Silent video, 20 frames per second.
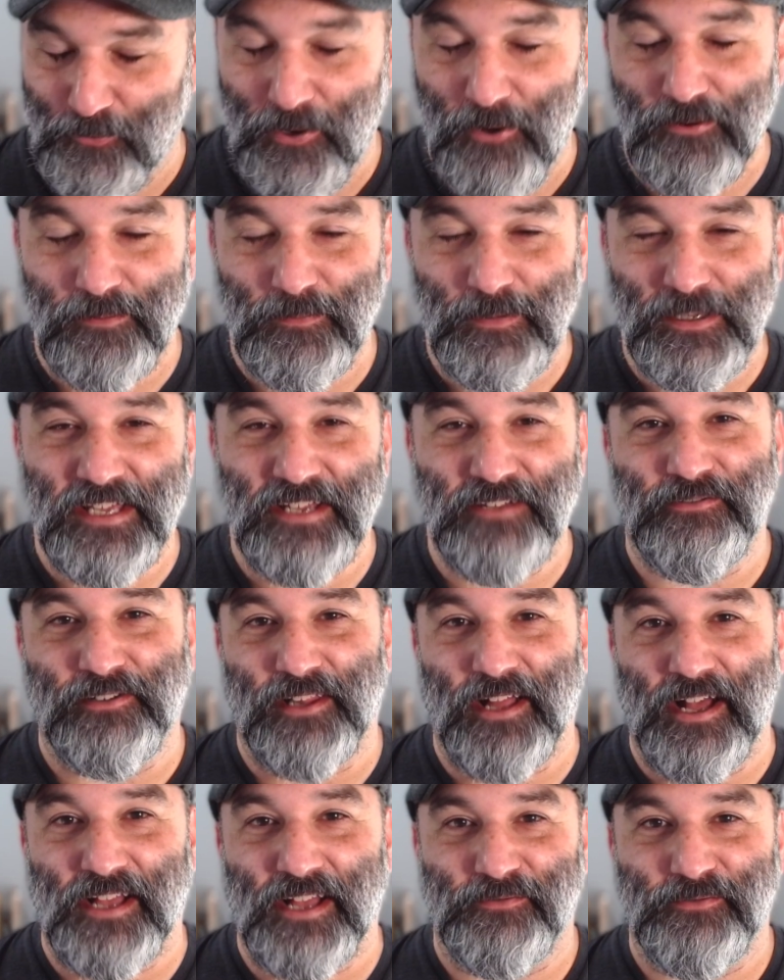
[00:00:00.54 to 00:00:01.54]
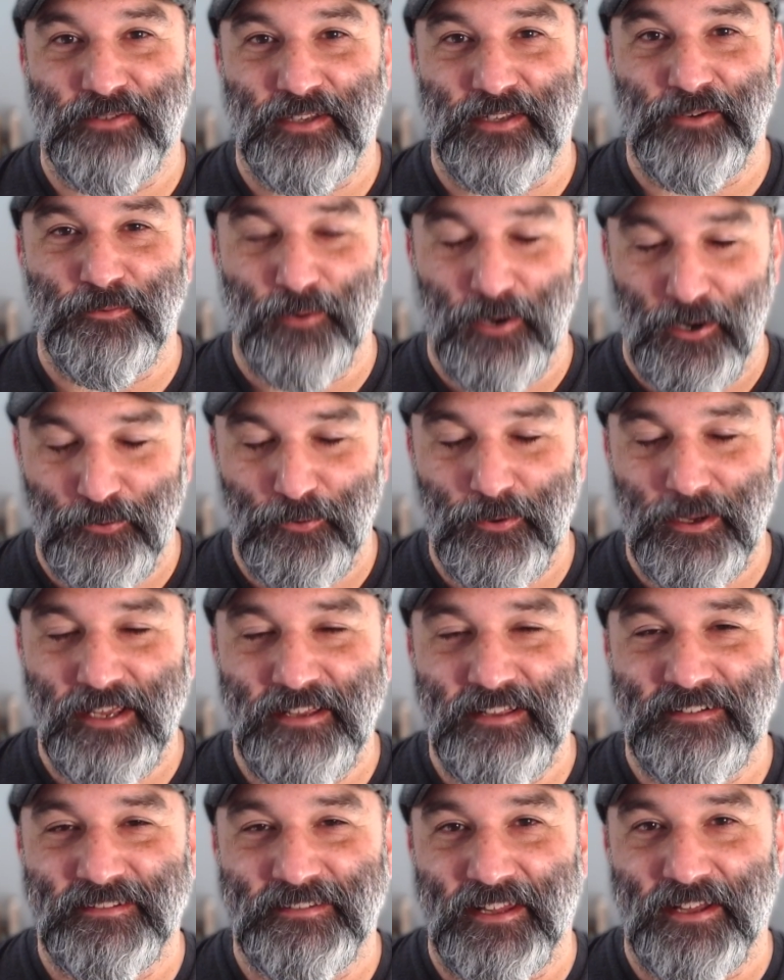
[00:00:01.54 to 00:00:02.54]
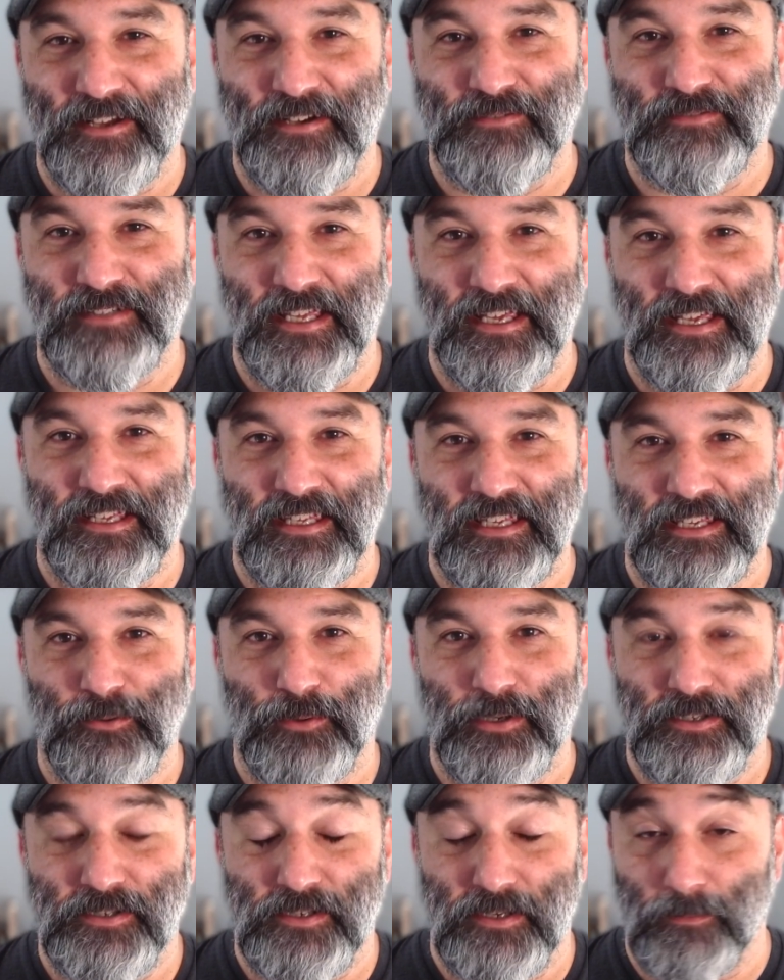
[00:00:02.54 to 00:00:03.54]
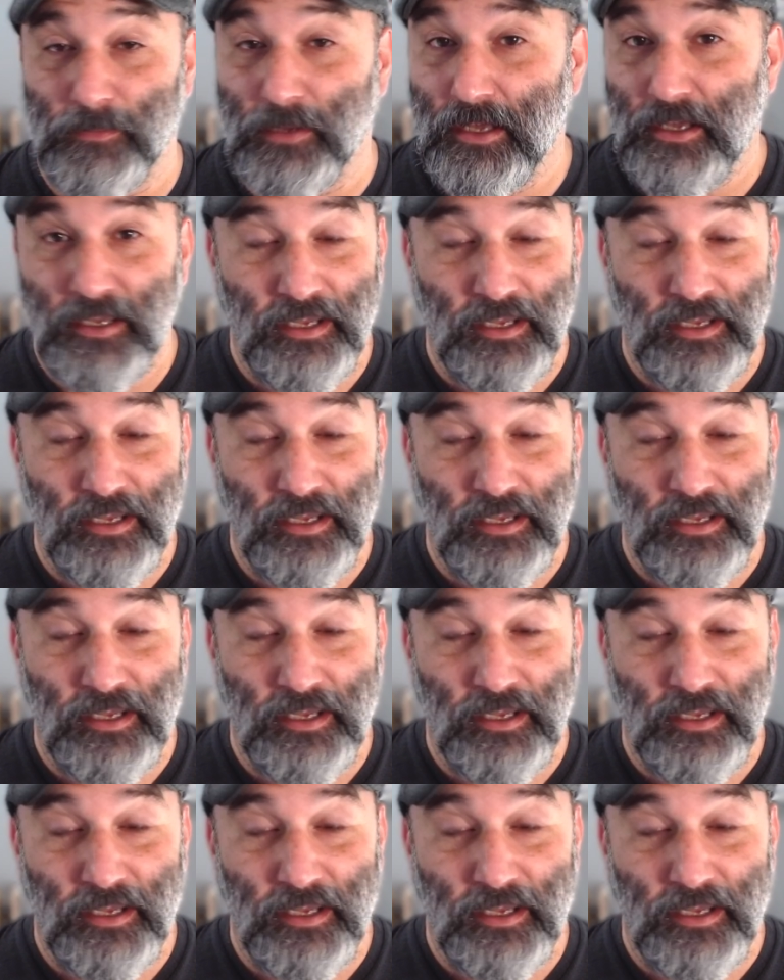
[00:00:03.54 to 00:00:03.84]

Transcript: Welcome to Geek Philosophy, where we love geeky wisdom.